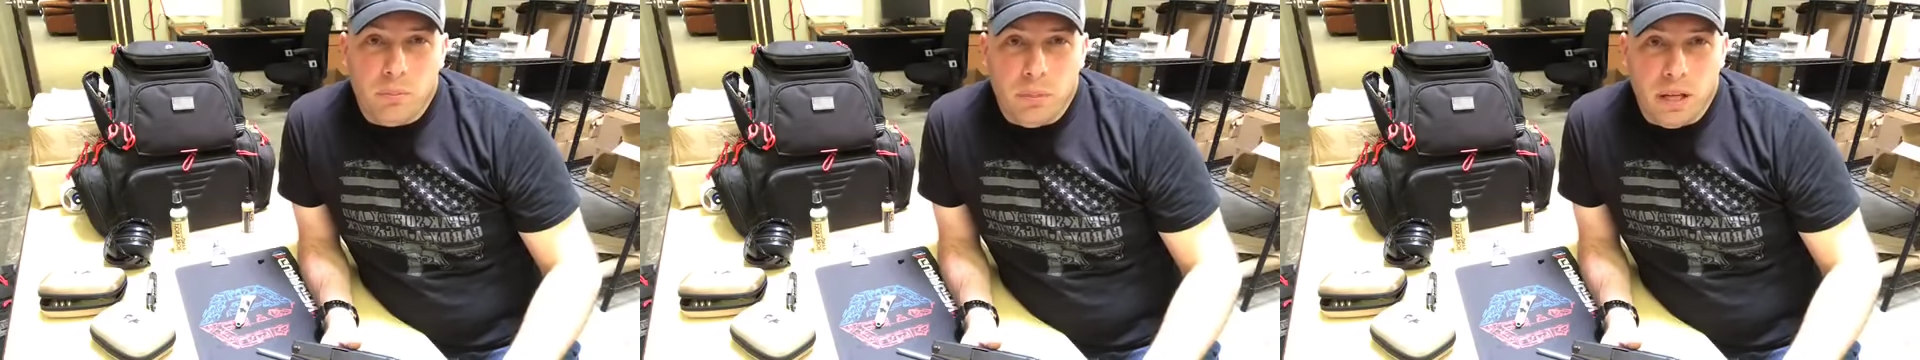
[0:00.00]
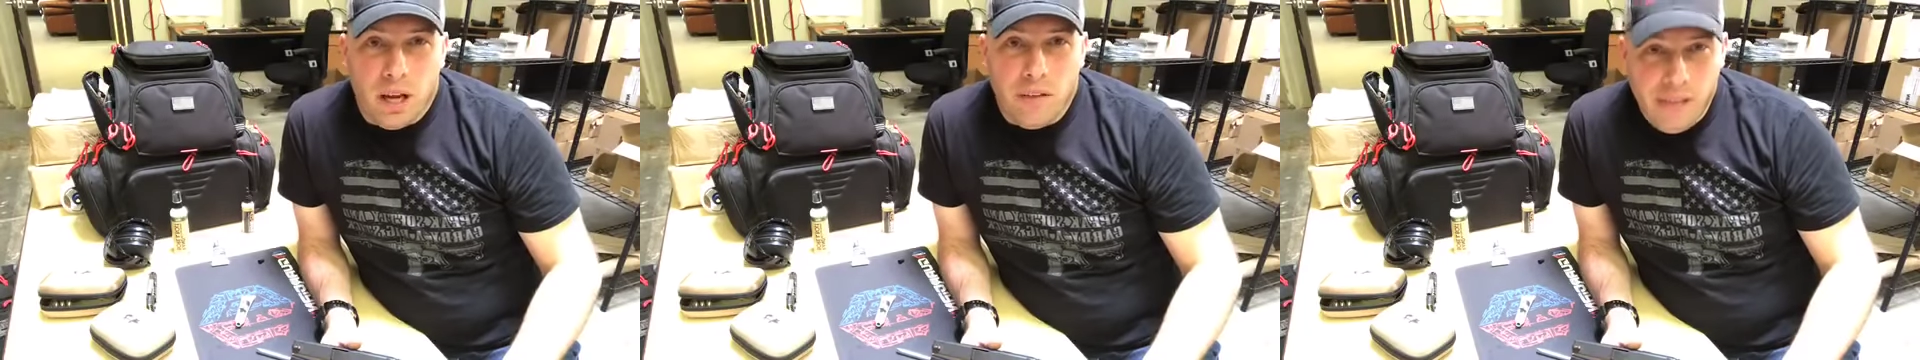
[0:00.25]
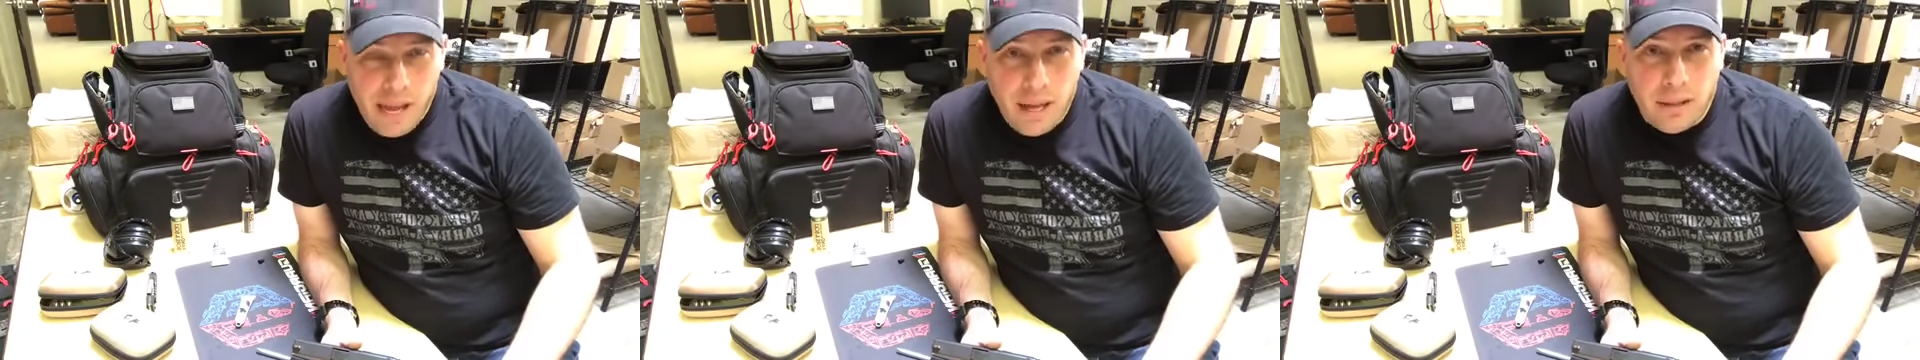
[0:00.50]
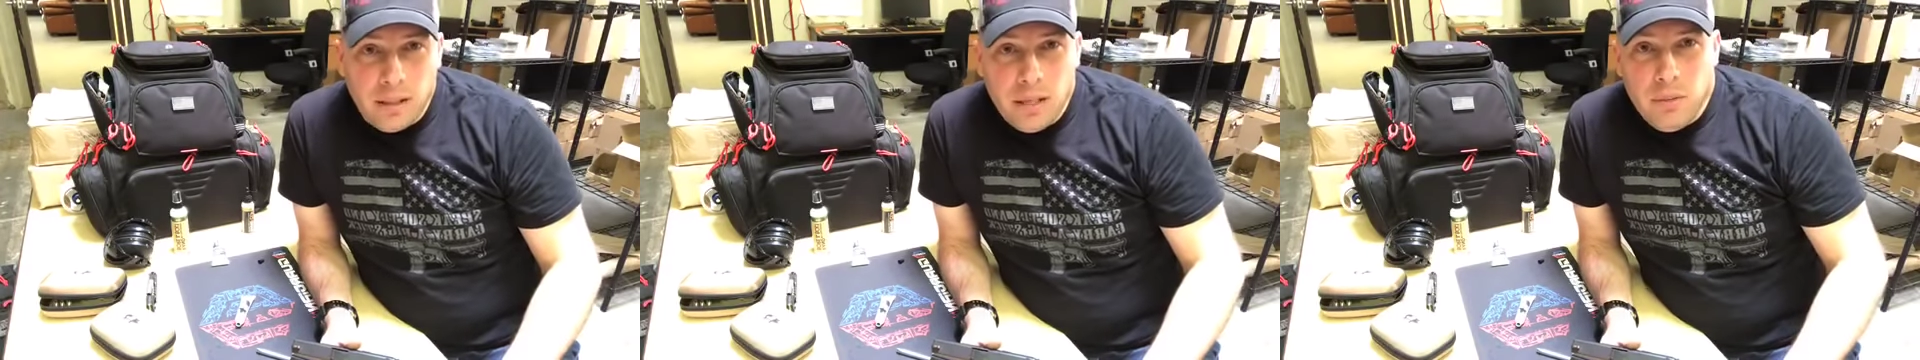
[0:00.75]
beyond that,
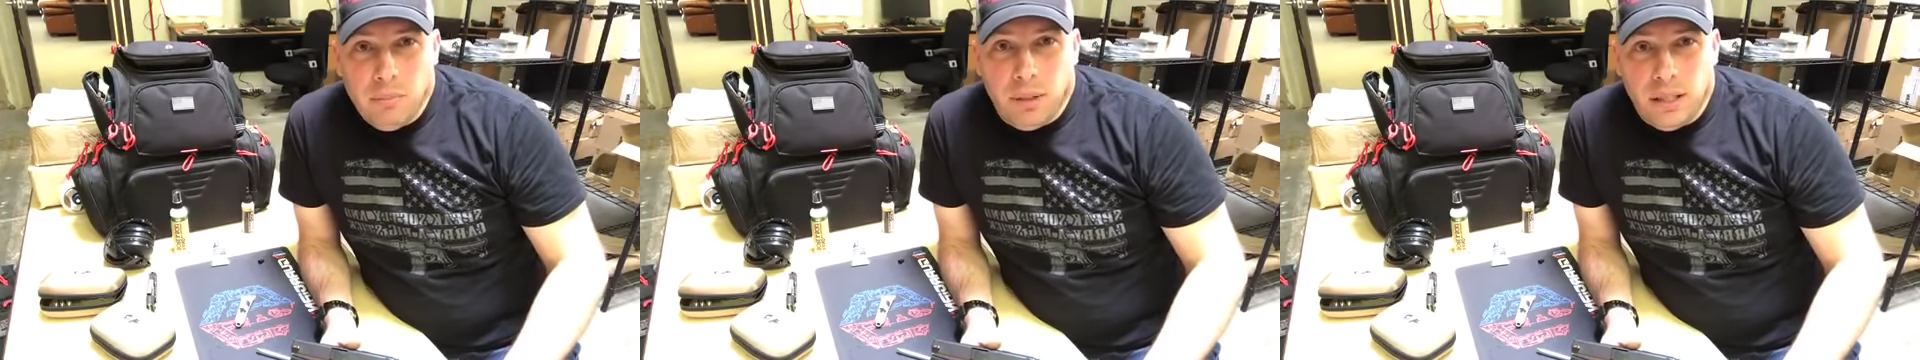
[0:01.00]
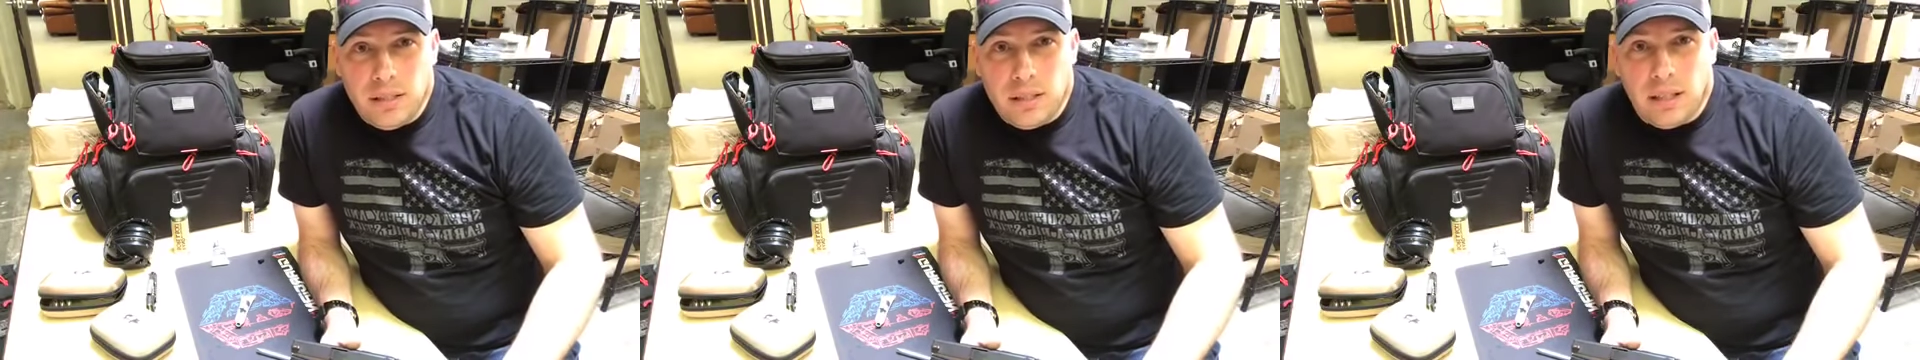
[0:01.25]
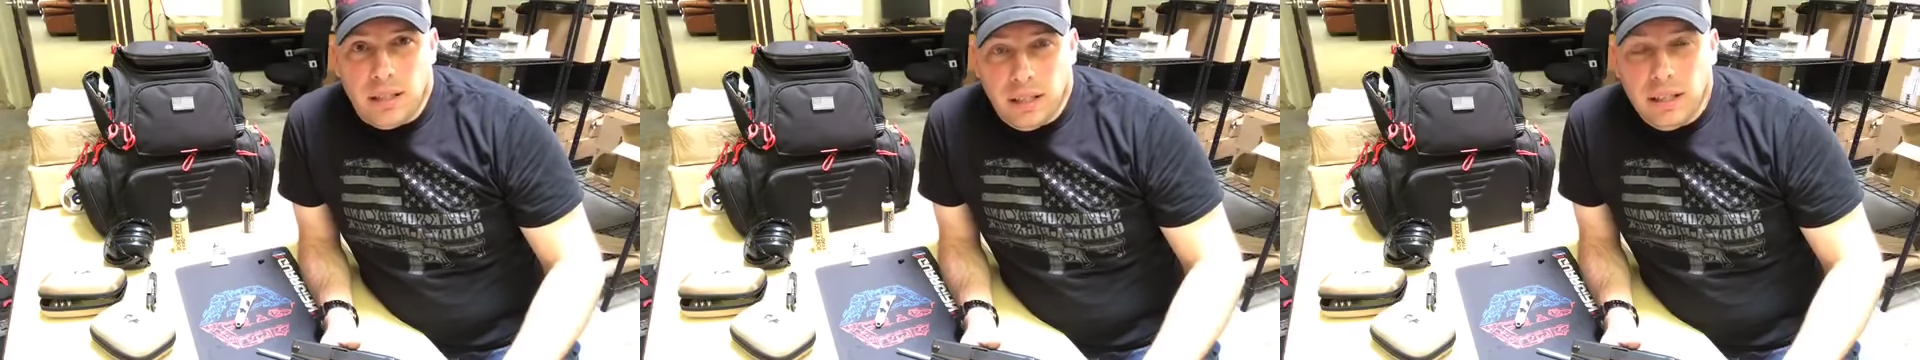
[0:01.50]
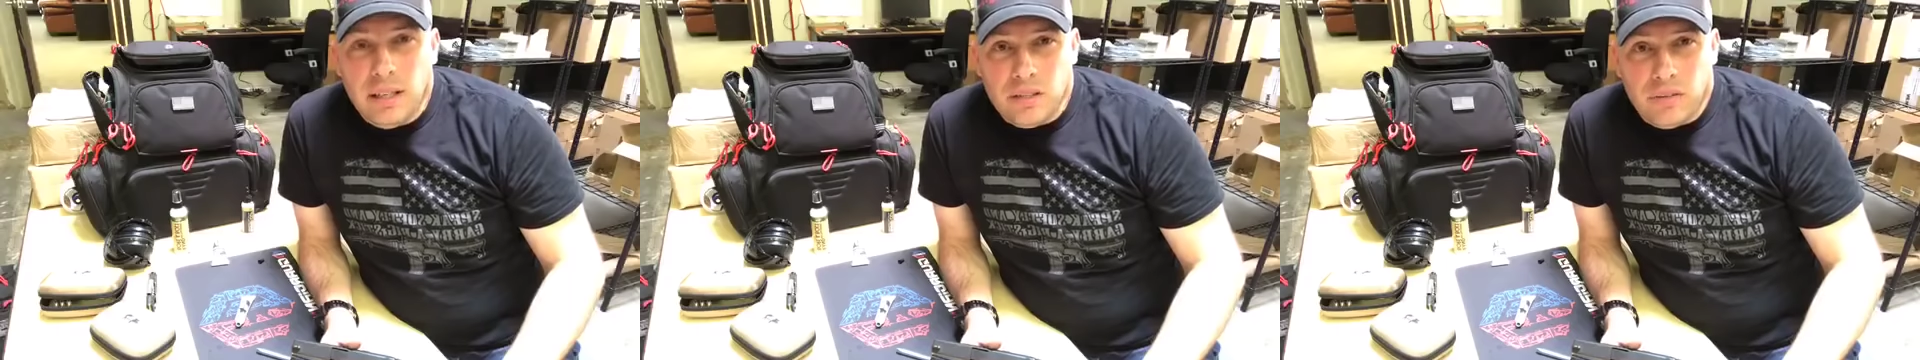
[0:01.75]
but
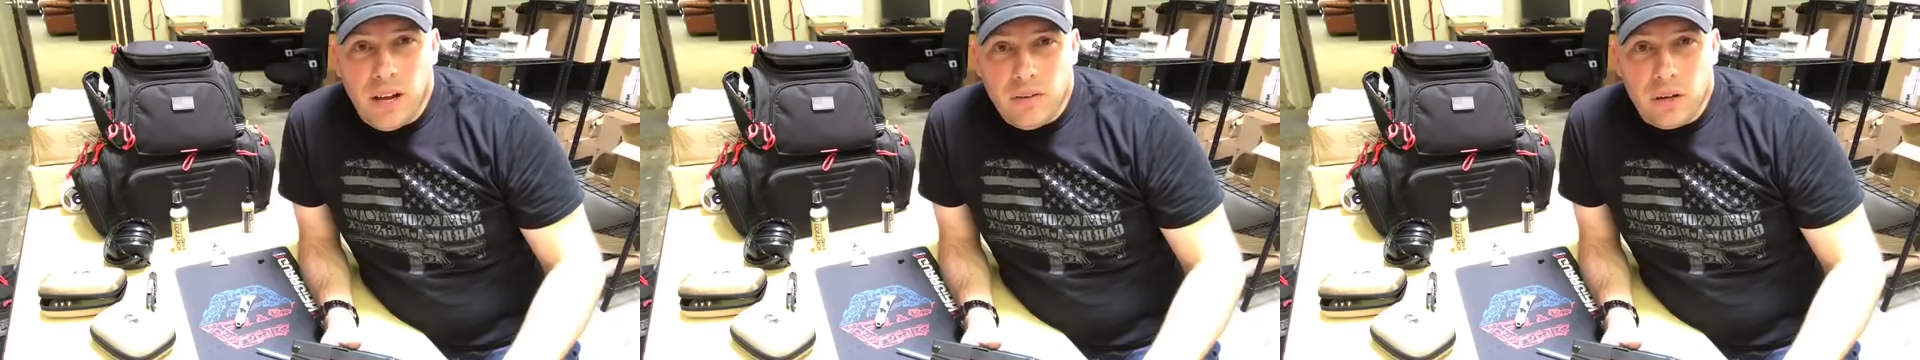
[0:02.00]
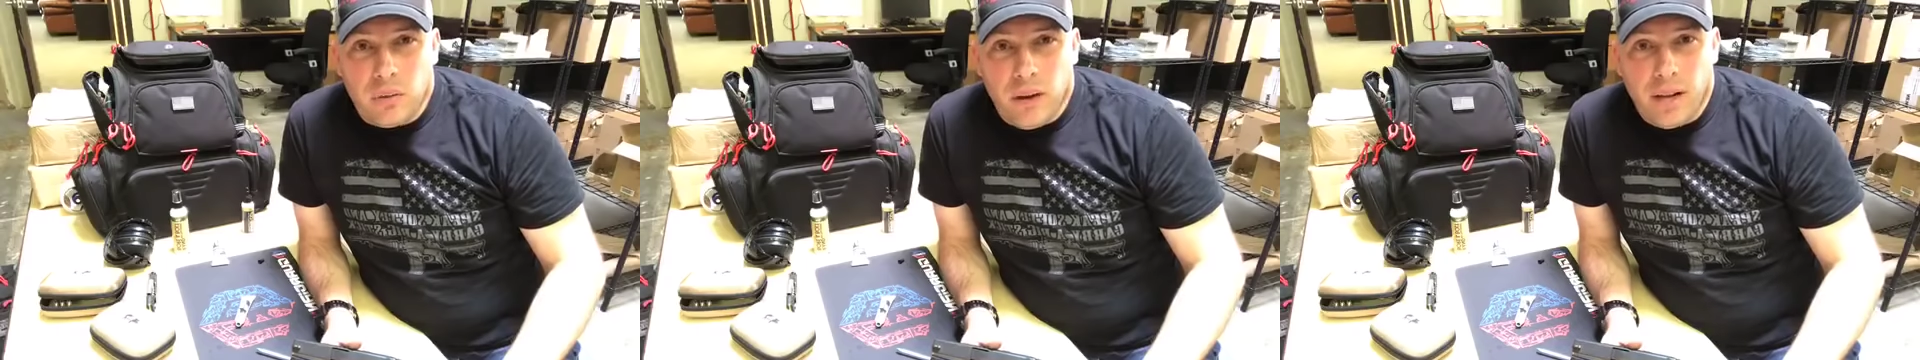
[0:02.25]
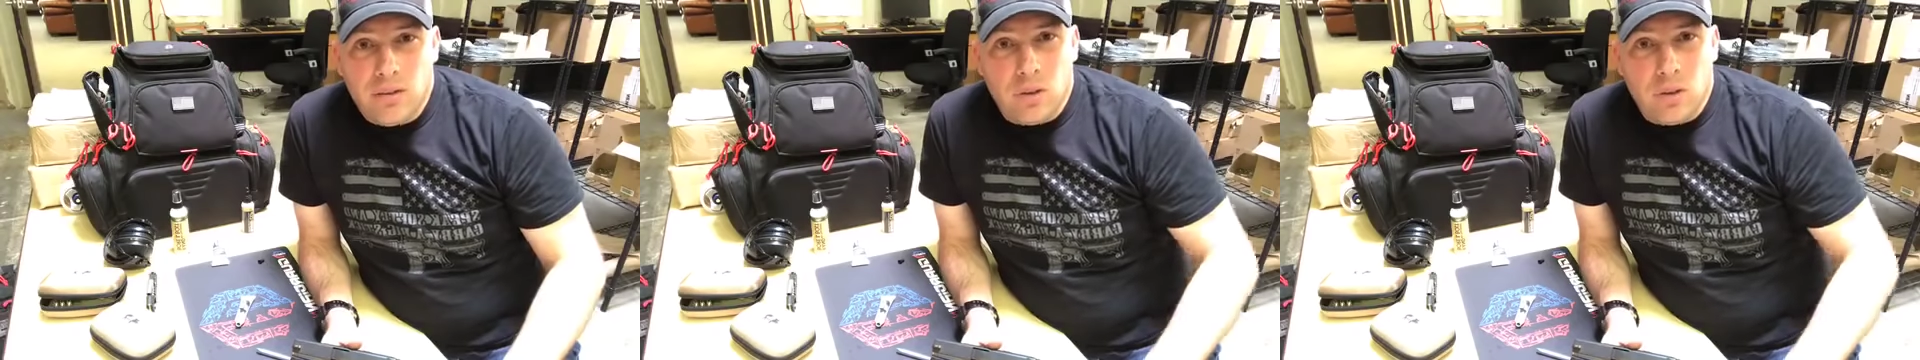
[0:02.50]
at least 500 rounds.